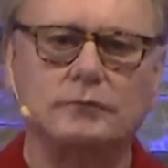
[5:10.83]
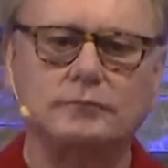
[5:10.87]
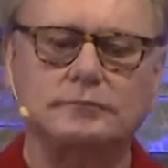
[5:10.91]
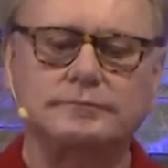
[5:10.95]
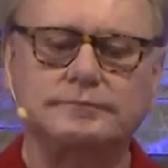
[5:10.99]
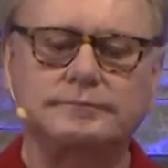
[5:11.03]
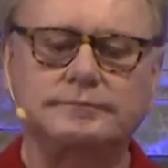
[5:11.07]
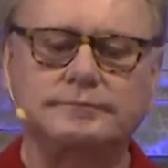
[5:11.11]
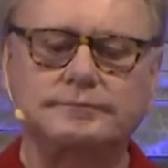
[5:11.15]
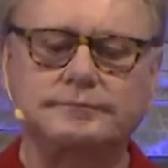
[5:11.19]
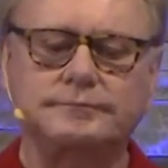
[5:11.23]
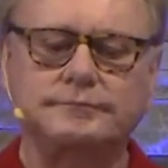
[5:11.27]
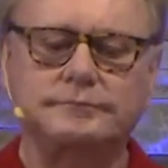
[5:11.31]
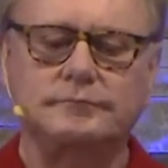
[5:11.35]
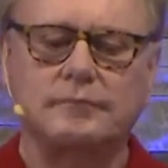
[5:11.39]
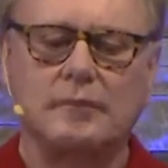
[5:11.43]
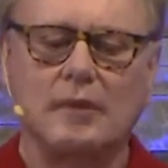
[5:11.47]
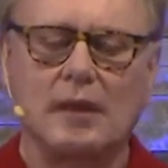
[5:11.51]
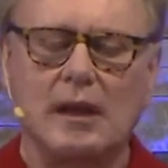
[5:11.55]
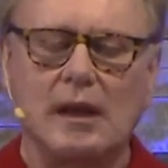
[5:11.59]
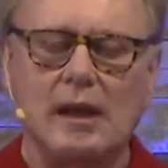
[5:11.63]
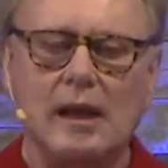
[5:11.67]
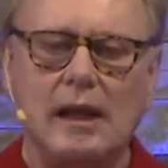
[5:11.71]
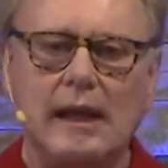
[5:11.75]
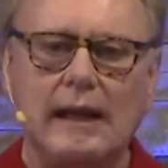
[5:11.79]

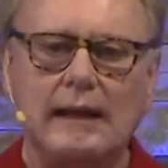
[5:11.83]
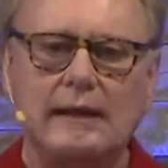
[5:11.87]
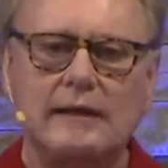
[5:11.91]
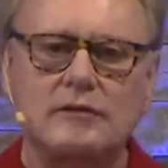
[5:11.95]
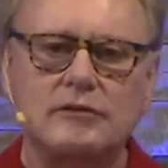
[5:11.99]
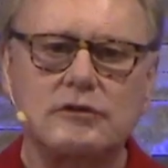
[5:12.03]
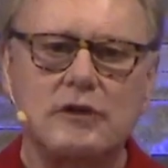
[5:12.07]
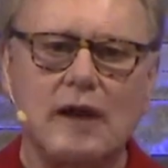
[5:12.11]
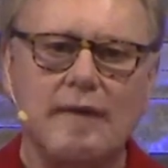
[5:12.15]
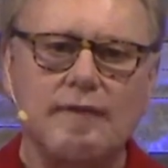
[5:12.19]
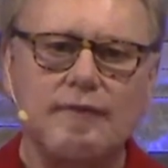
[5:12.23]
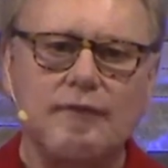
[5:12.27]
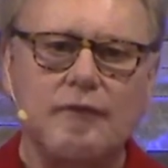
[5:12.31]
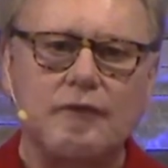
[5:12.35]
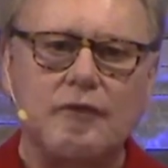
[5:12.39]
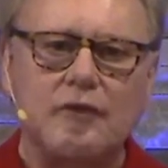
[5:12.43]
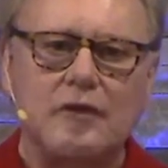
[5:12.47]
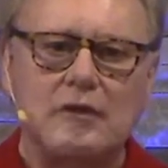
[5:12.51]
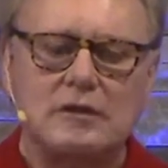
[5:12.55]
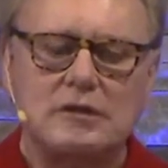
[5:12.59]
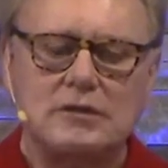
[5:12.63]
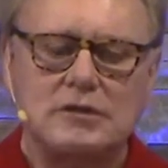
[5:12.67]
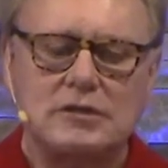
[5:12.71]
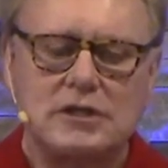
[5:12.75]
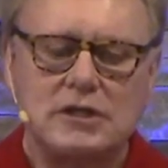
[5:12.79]
And it's not that
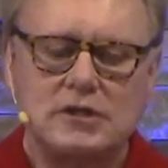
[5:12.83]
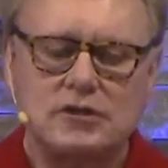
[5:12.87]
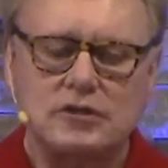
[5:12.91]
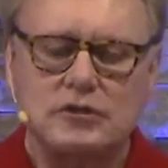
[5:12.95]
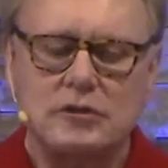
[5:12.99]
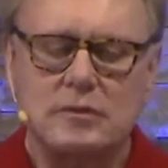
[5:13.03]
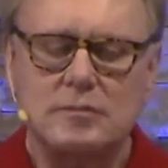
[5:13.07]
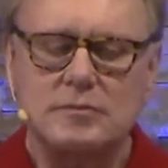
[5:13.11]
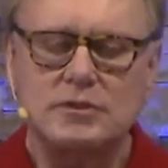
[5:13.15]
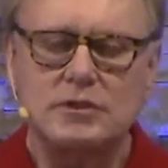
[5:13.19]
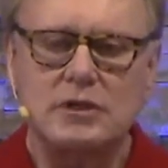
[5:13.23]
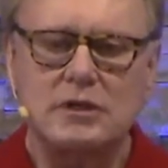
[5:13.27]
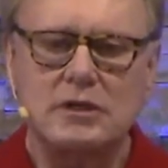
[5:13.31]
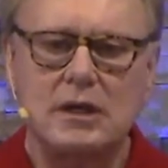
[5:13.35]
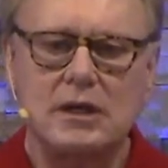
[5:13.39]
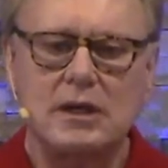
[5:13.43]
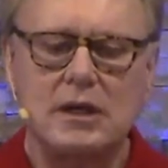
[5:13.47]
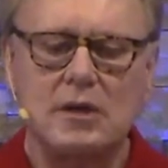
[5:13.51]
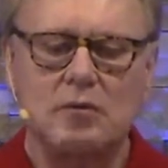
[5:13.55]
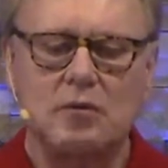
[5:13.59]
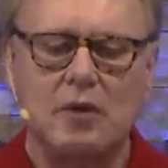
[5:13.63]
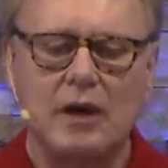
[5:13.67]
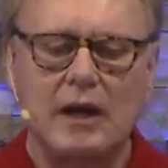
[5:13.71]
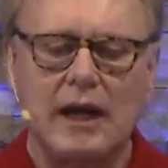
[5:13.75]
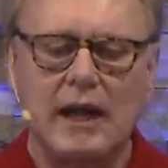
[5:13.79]
these systems in any
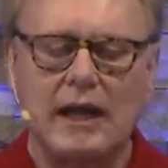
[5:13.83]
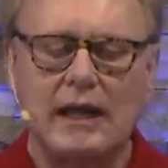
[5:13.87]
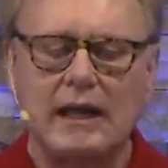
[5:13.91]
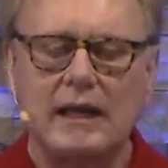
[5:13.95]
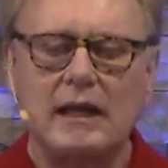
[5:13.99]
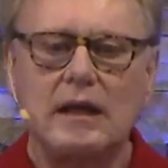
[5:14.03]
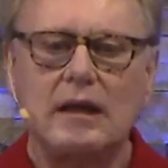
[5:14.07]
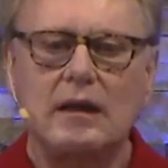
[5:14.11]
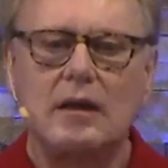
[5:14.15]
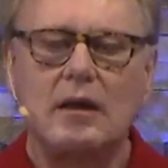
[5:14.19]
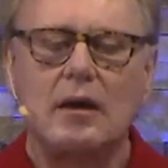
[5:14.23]
way